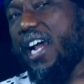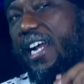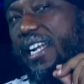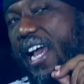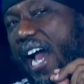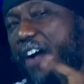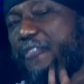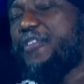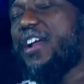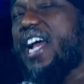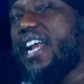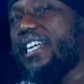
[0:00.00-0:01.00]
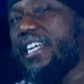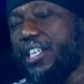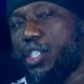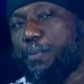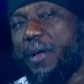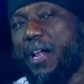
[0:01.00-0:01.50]
And the African
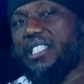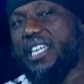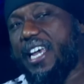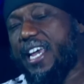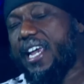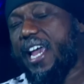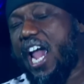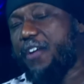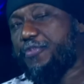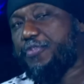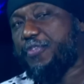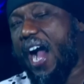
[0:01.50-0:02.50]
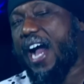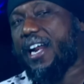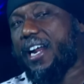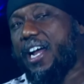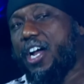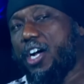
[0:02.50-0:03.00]
is spelled
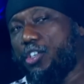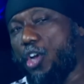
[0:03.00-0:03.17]
AFREEKAN.